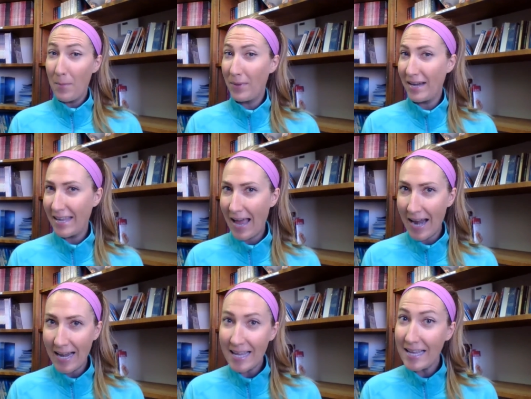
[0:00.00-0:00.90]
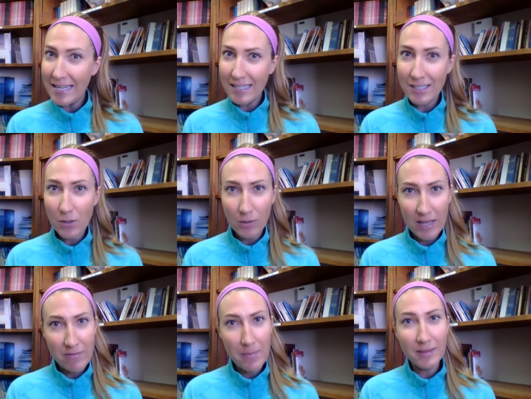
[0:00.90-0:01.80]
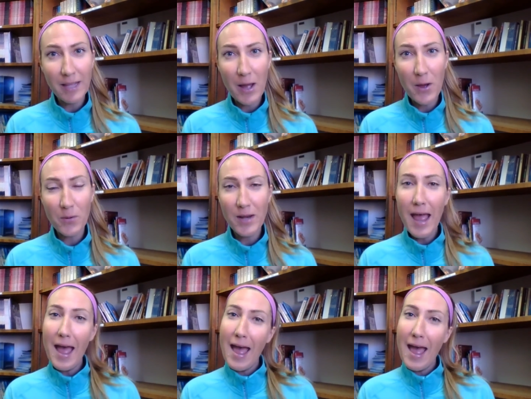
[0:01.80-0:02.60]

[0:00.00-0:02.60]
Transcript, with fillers: but he kind of is, so leave him alone.